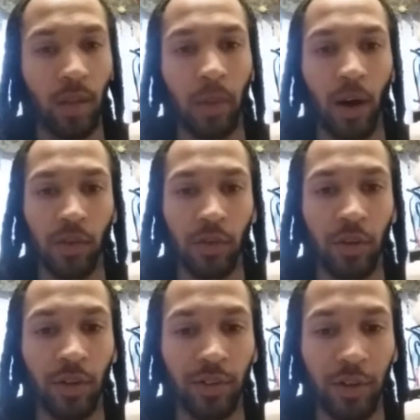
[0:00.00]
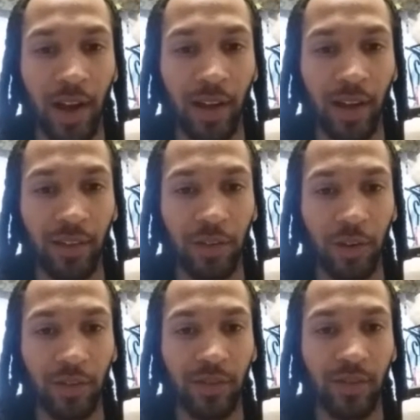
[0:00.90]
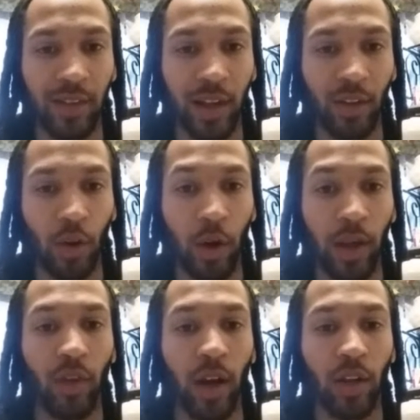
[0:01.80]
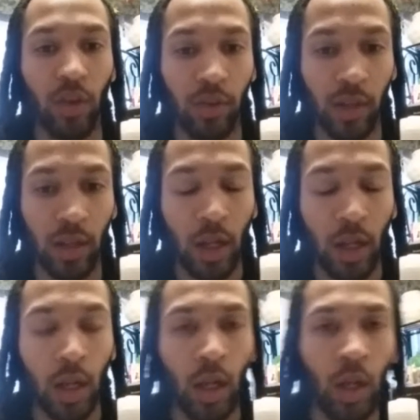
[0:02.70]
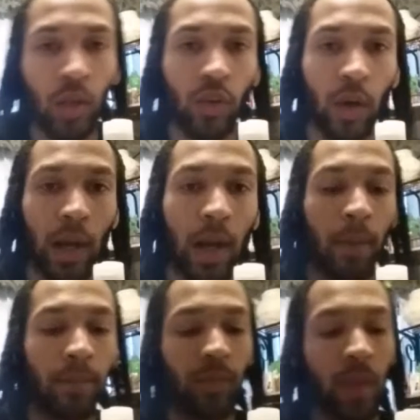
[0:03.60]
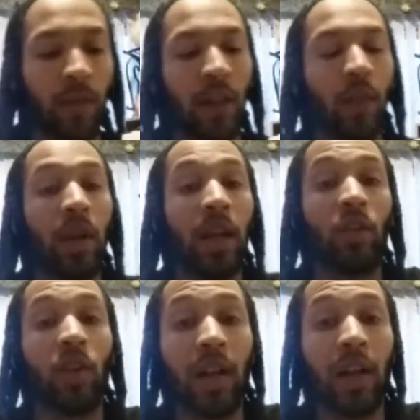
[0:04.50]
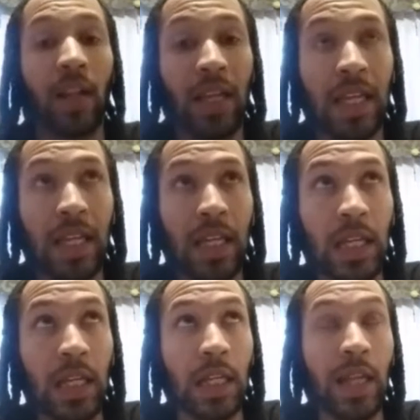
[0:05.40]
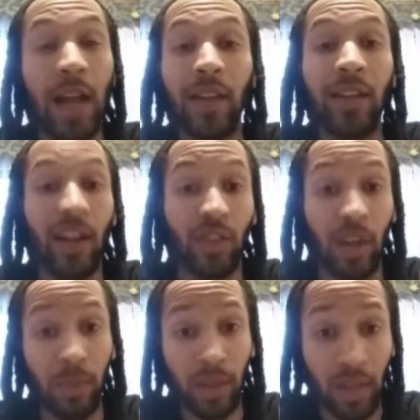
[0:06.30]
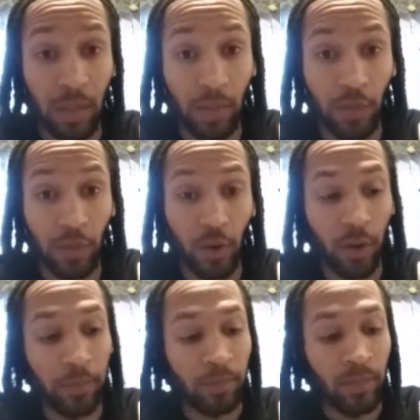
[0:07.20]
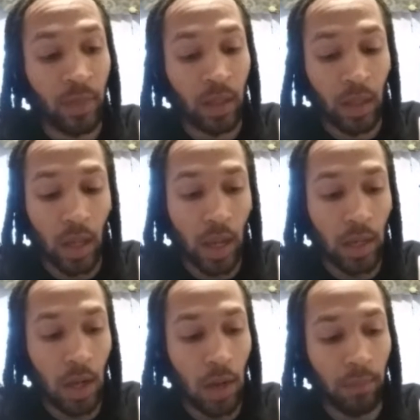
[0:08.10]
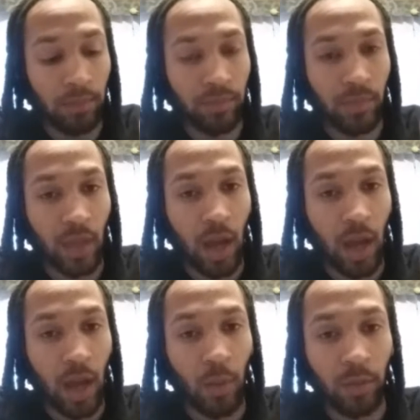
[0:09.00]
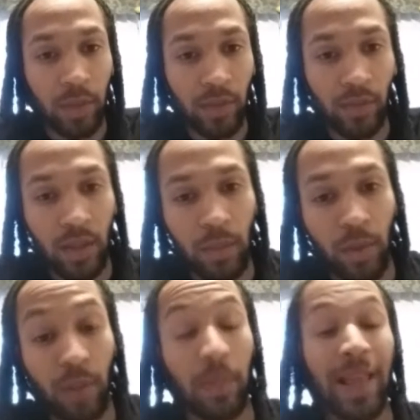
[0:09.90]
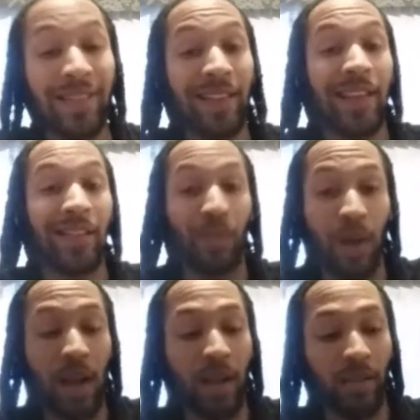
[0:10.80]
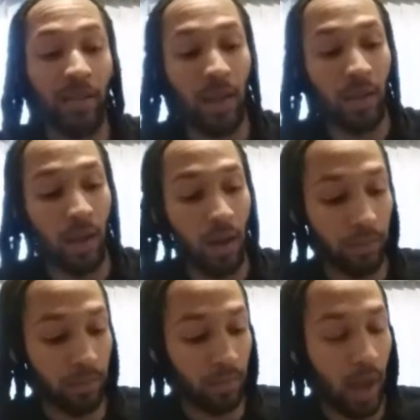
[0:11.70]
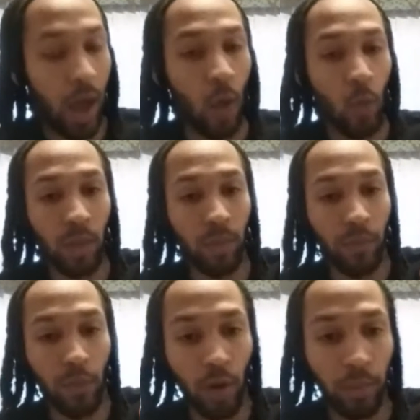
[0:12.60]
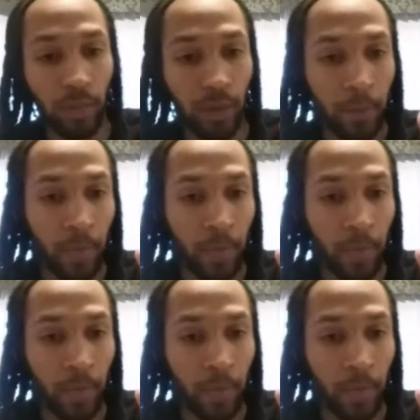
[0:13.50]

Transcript: arsenal until I, decided to go ahead and try to use it. So I finally went ahead and tried it not yesterday, but the day before, and I was pleasantly surprised at how well it performed.